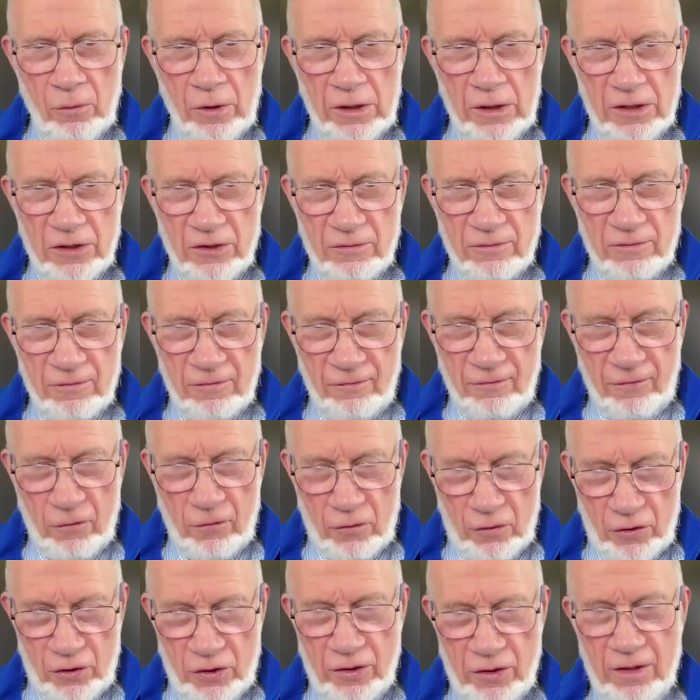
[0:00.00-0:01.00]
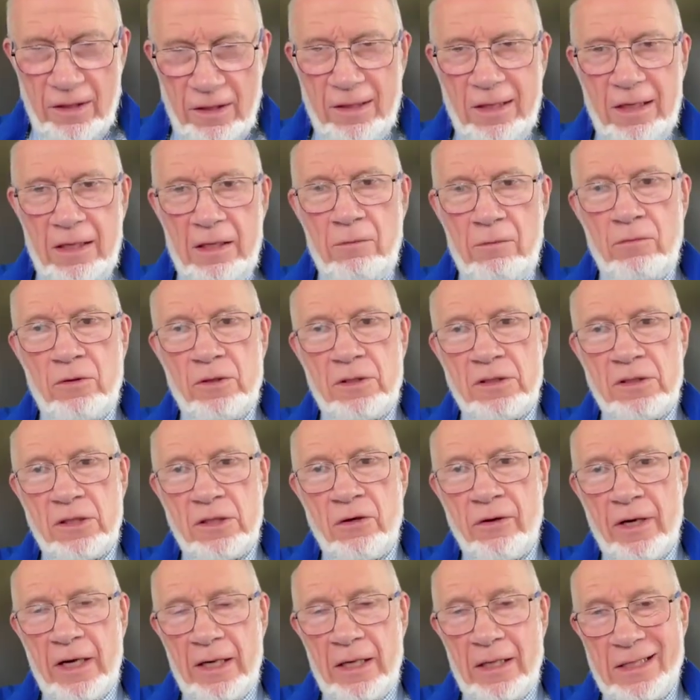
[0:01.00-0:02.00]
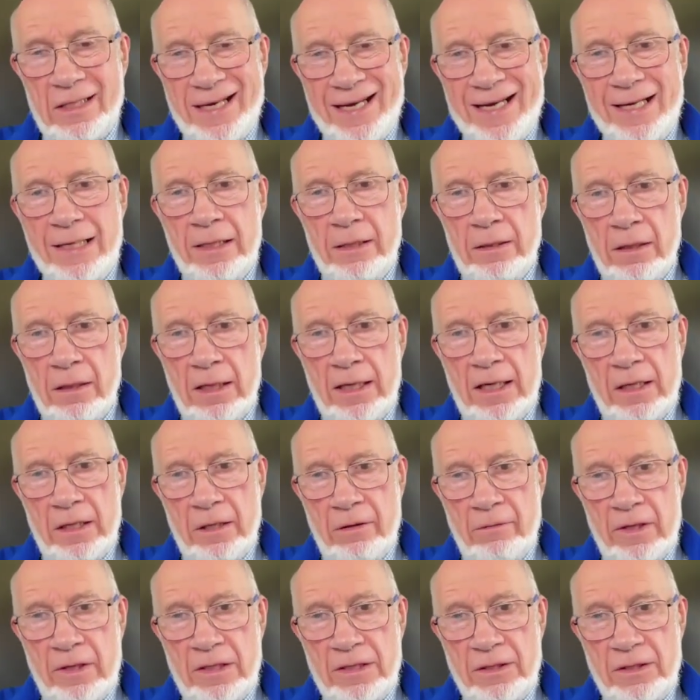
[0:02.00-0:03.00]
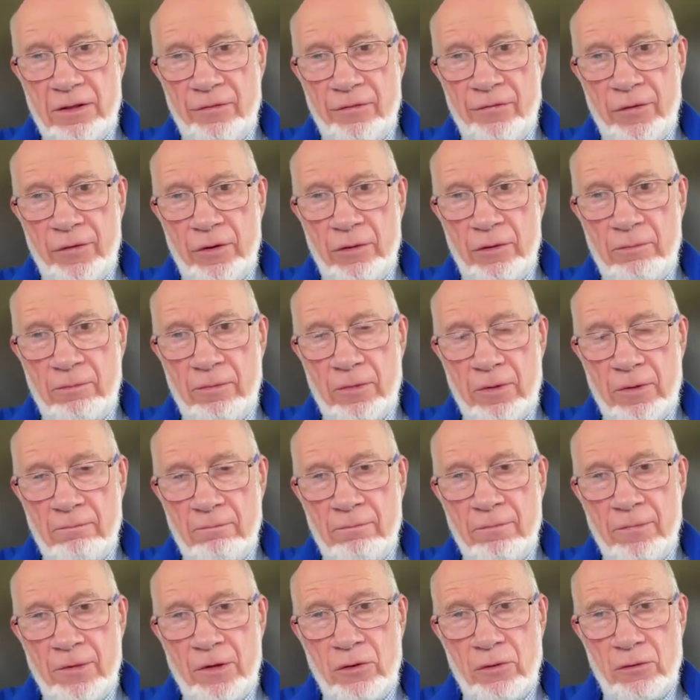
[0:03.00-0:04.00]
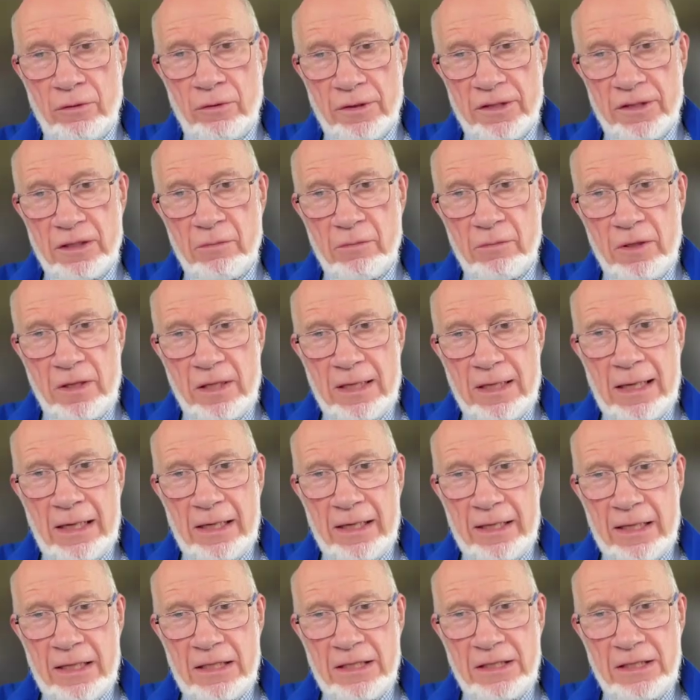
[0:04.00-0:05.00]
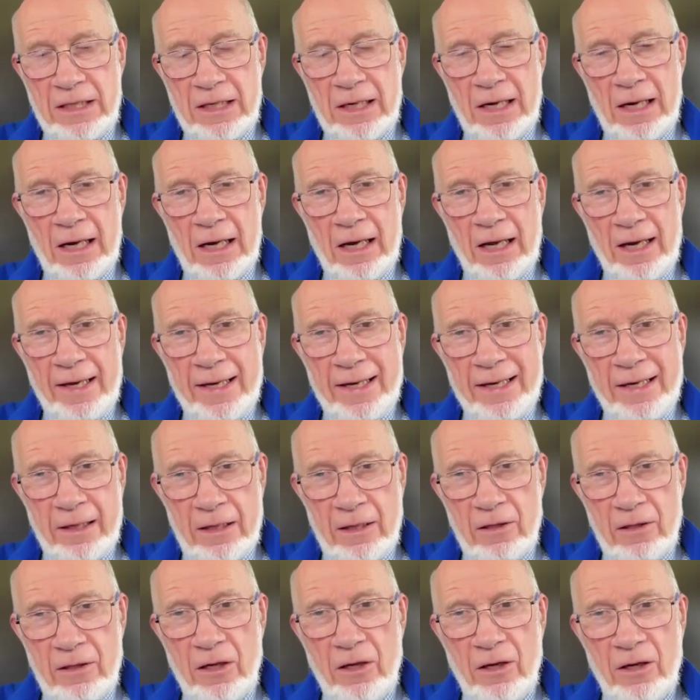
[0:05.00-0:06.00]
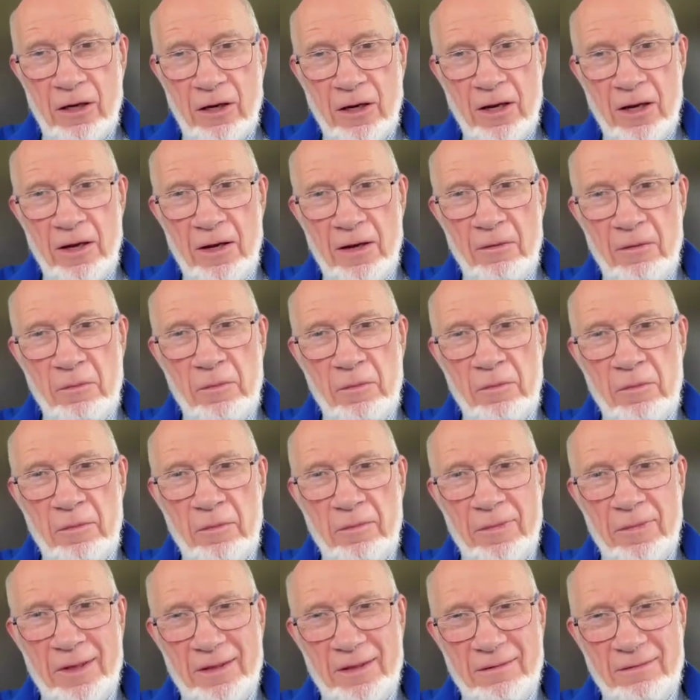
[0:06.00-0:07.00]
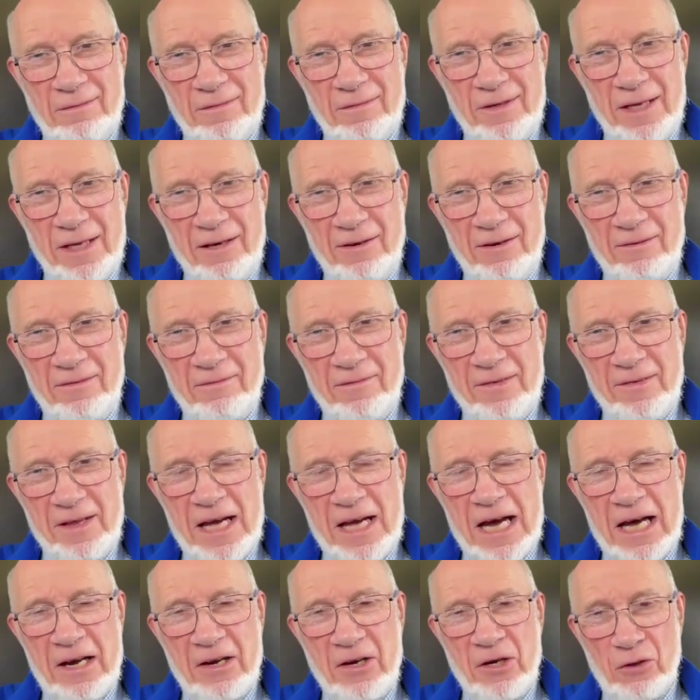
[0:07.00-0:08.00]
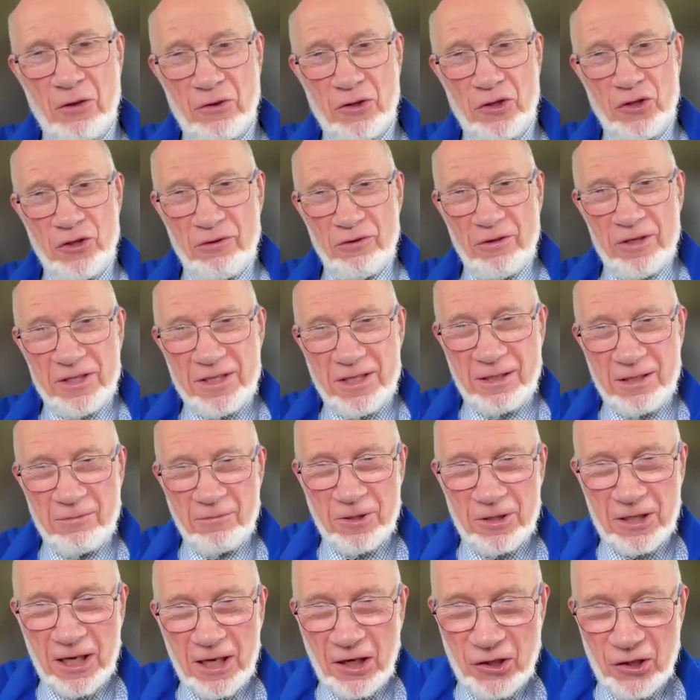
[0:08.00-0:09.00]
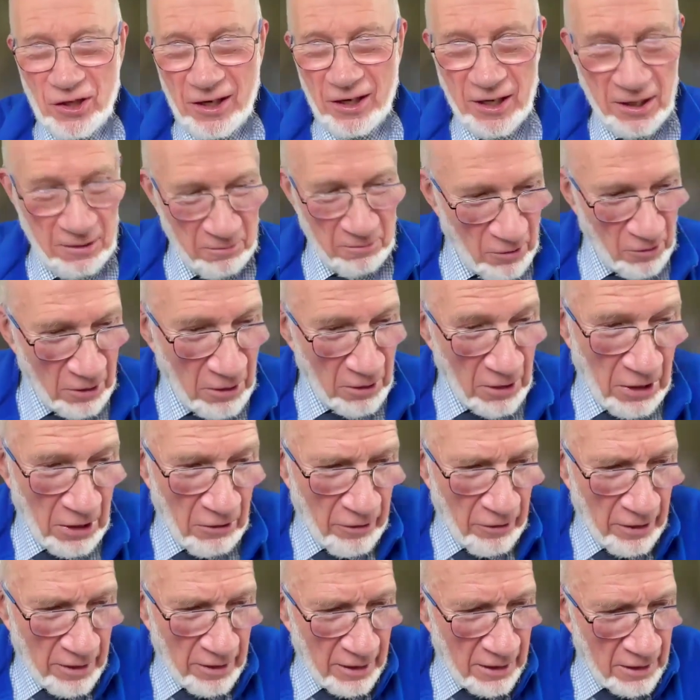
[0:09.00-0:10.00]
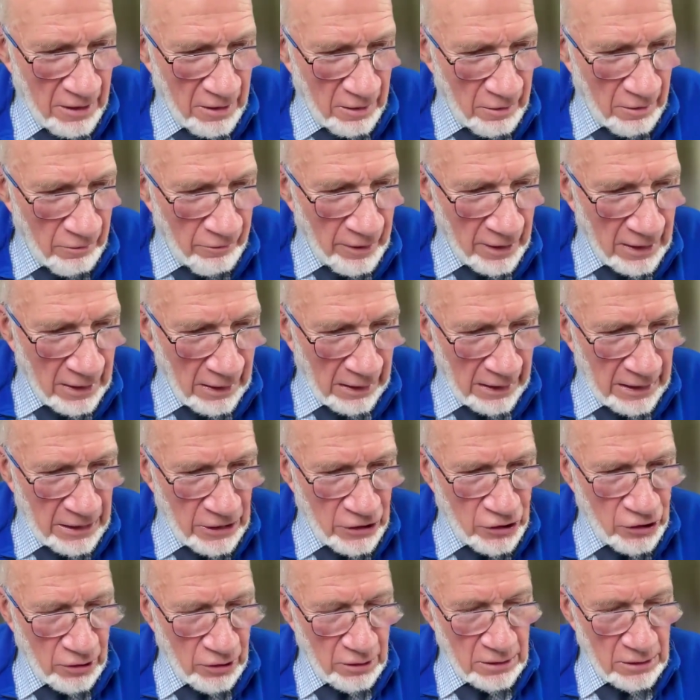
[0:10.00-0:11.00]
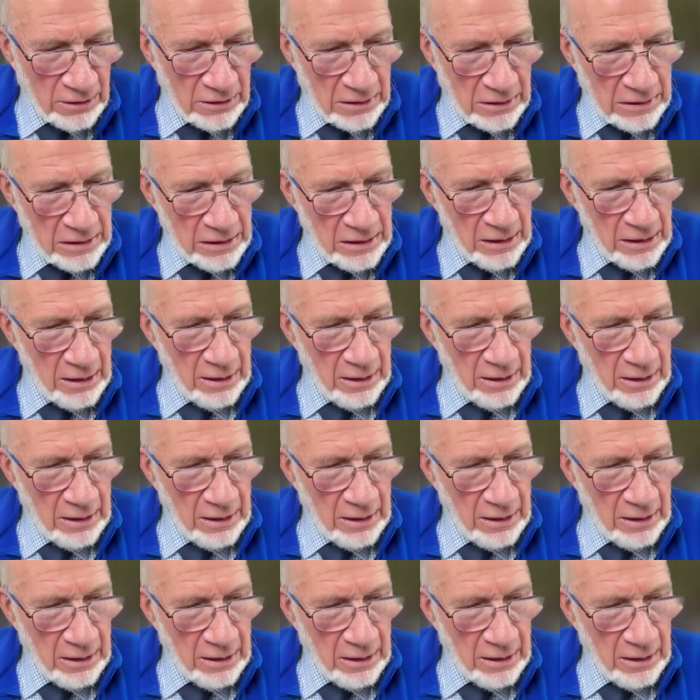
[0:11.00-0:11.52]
which fortunately was grant aided like the rest of your course. Some of the LEAs didn't like it, but they had no choice. It was actually written into the regulations.